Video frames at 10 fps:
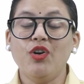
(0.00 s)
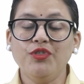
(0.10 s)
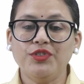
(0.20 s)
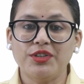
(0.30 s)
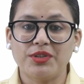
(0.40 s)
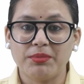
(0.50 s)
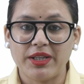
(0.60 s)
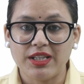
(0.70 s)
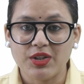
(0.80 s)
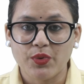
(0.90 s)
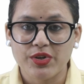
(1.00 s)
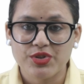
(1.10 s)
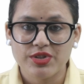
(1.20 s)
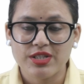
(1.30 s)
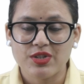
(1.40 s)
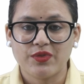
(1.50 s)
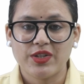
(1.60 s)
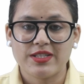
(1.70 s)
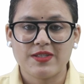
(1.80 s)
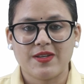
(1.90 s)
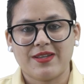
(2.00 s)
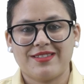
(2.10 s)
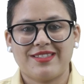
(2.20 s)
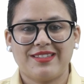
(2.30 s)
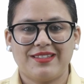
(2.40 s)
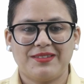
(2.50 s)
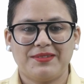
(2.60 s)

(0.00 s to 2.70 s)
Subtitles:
of the remaining questions of the exercise.